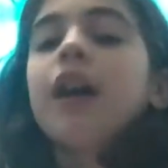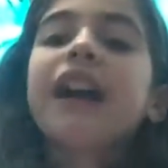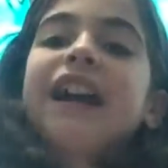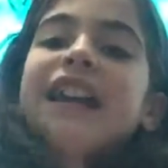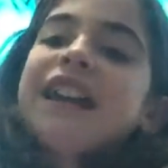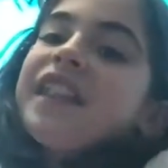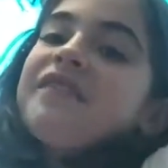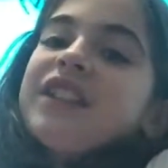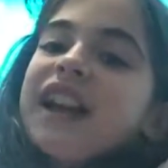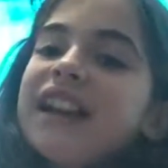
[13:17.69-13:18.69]
Alright, I
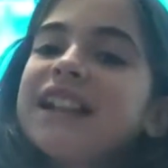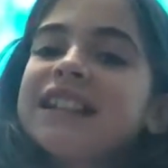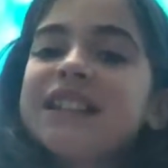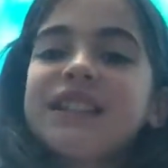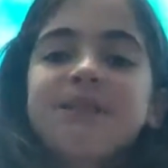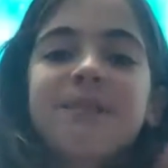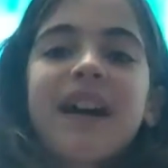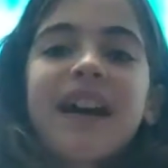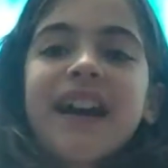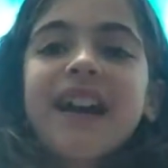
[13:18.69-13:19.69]
love you guys.
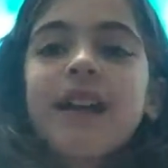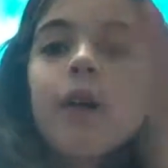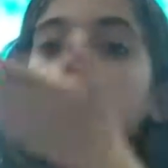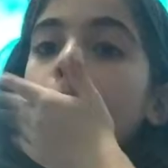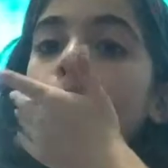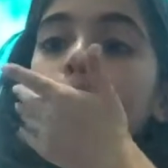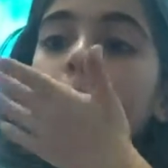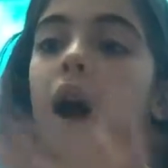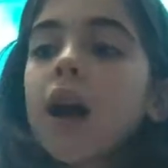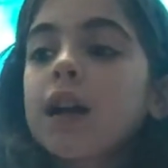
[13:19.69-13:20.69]
Bye!
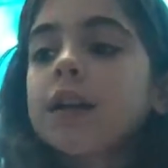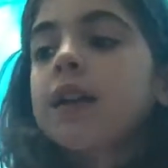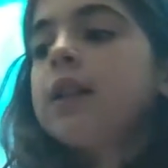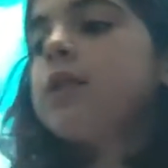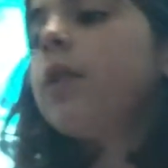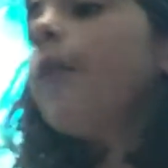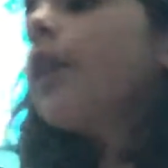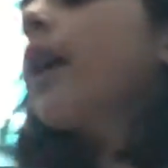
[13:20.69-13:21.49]
Don't